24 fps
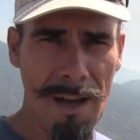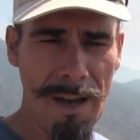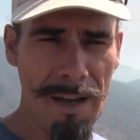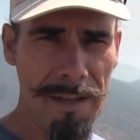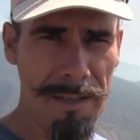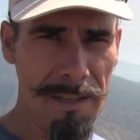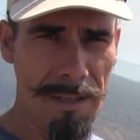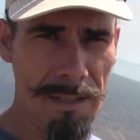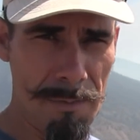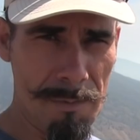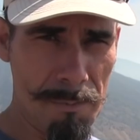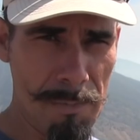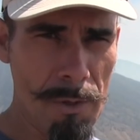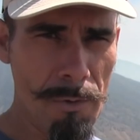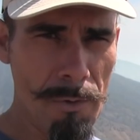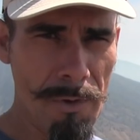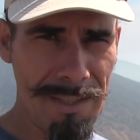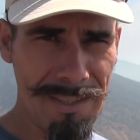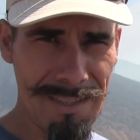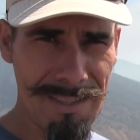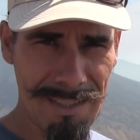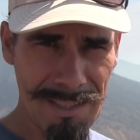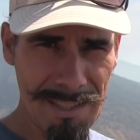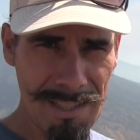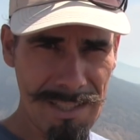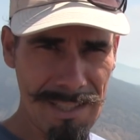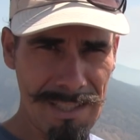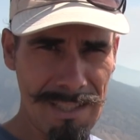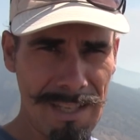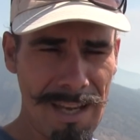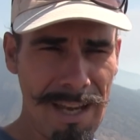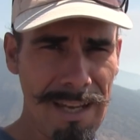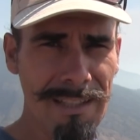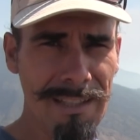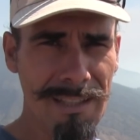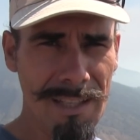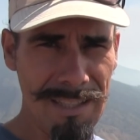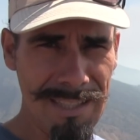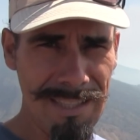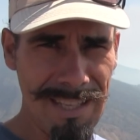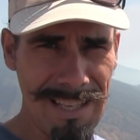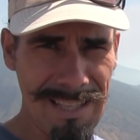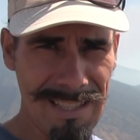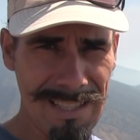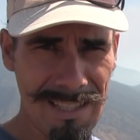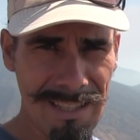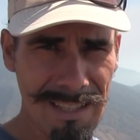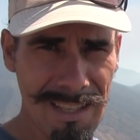I experienced this night and
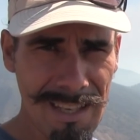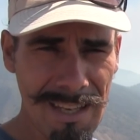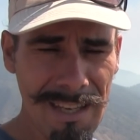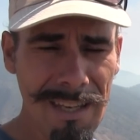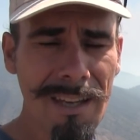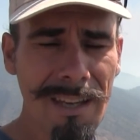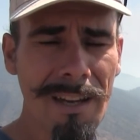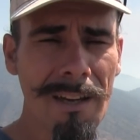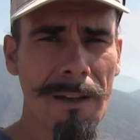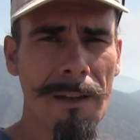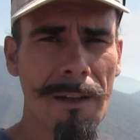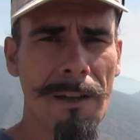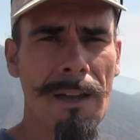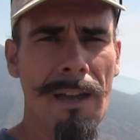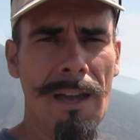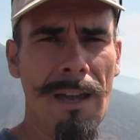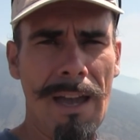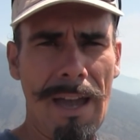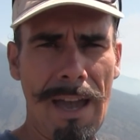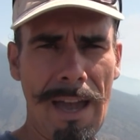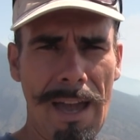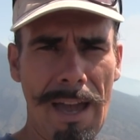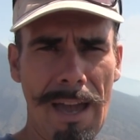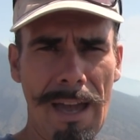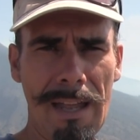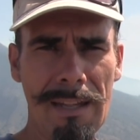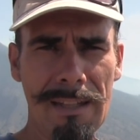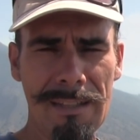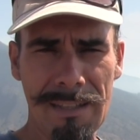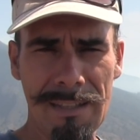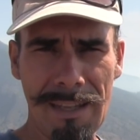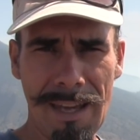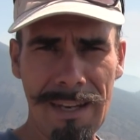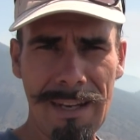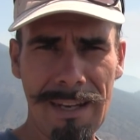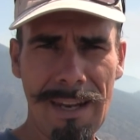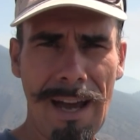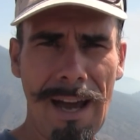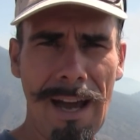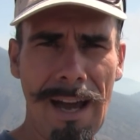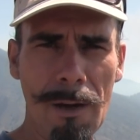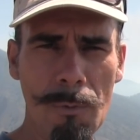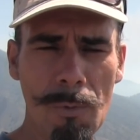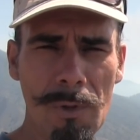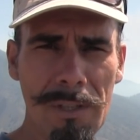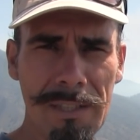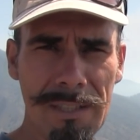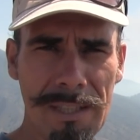yesterday and then
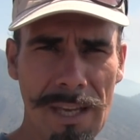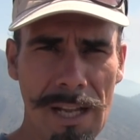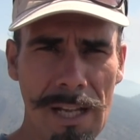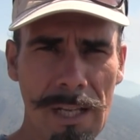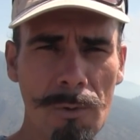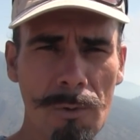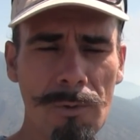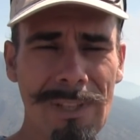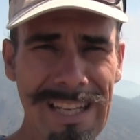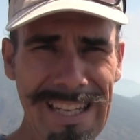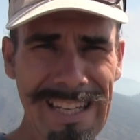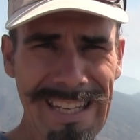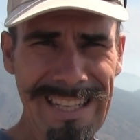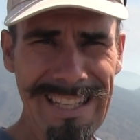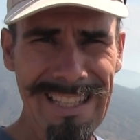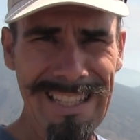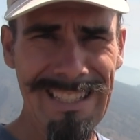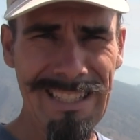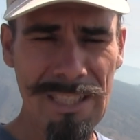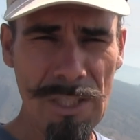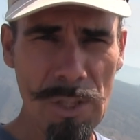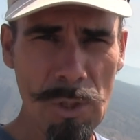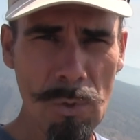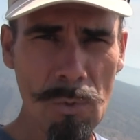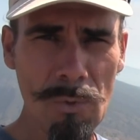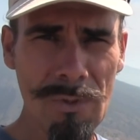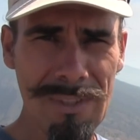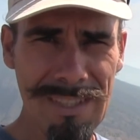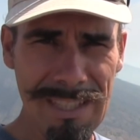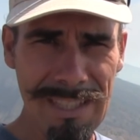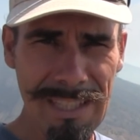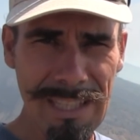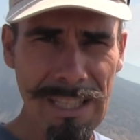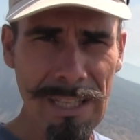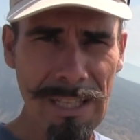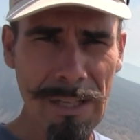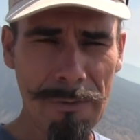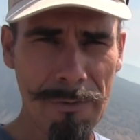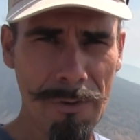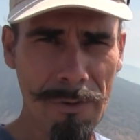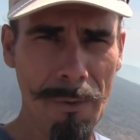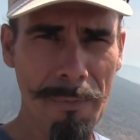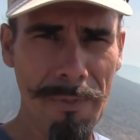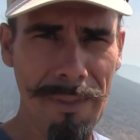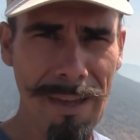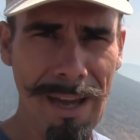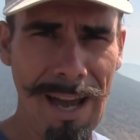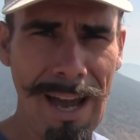I will tell you the latest news here
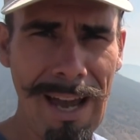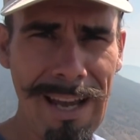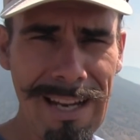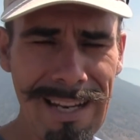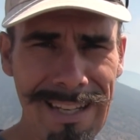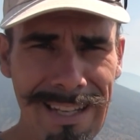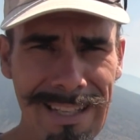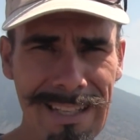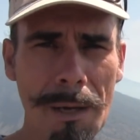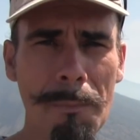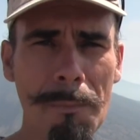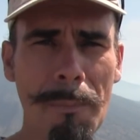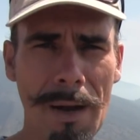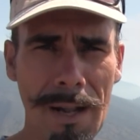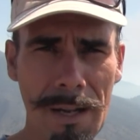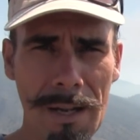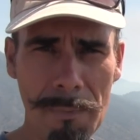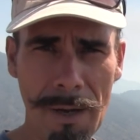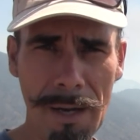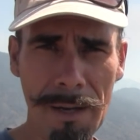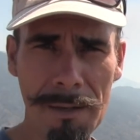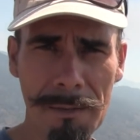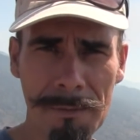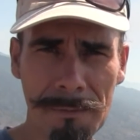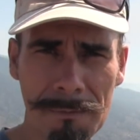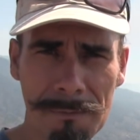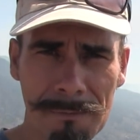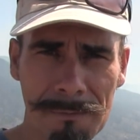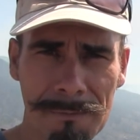from the island La Palma.